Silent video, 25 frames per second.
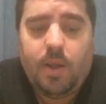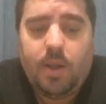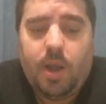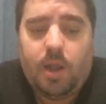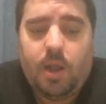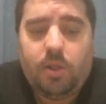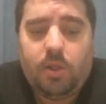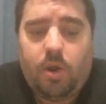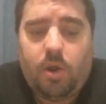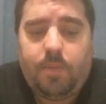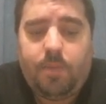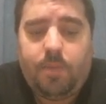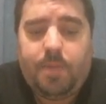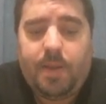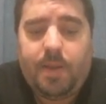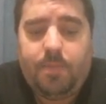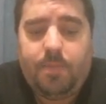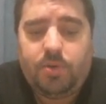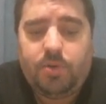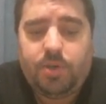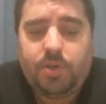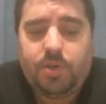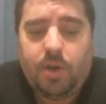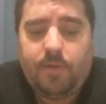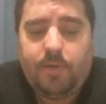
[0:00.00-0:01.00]
A lot of
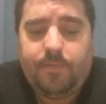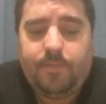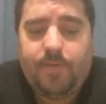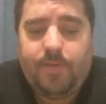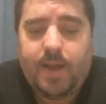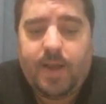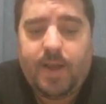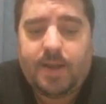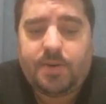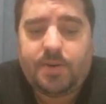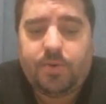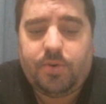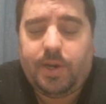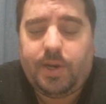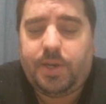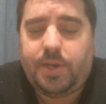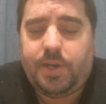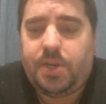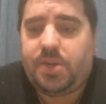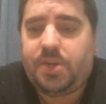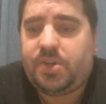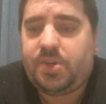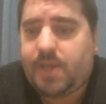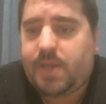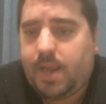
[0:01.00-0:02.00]
people don't factor in
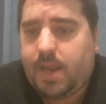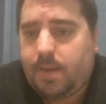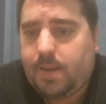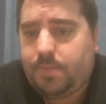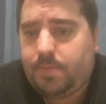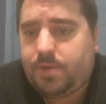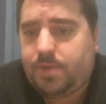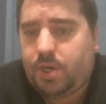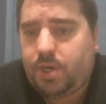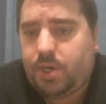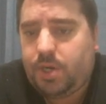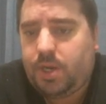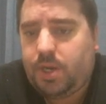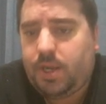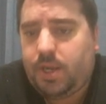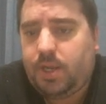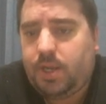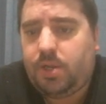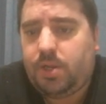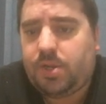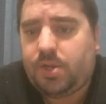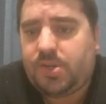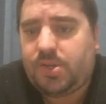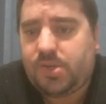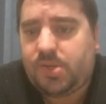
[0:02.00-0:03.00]
your stamp duty,
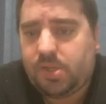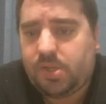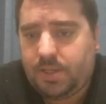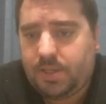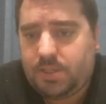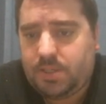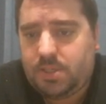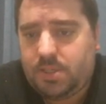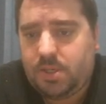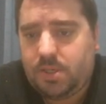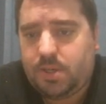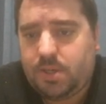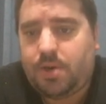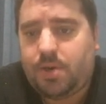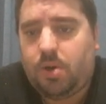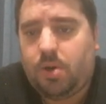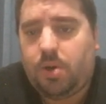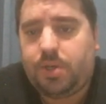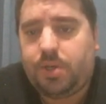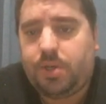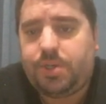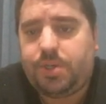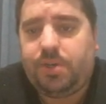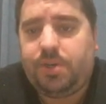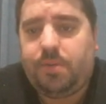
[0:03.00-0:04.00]
your solicitor
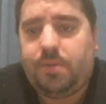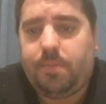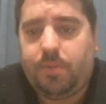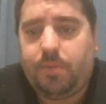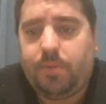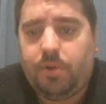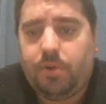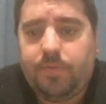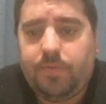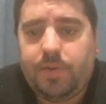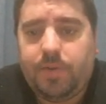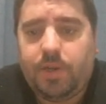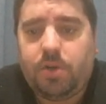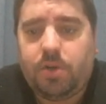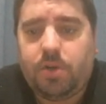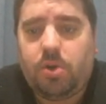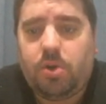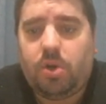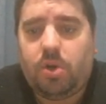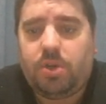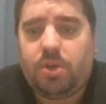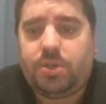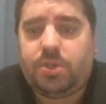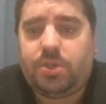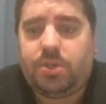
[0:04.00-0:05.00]
cost, your moving
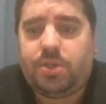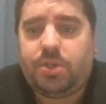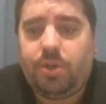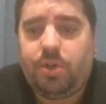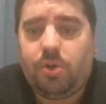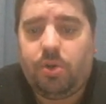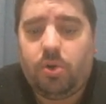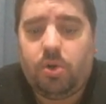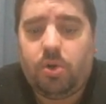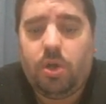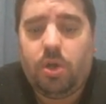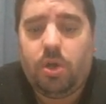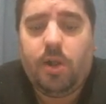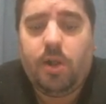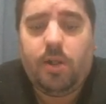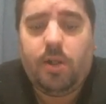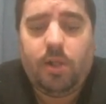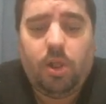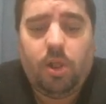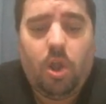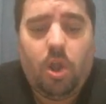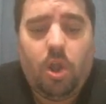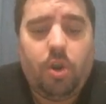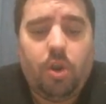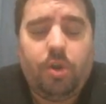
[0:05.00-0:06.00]
cost, your
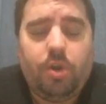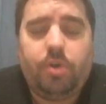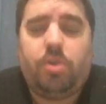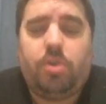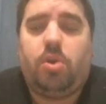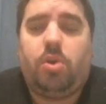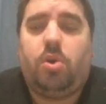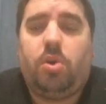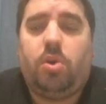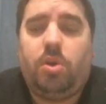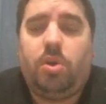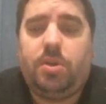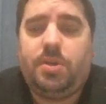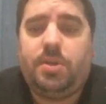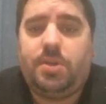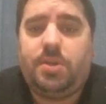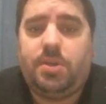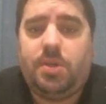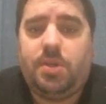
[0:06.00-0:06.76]
loan cost.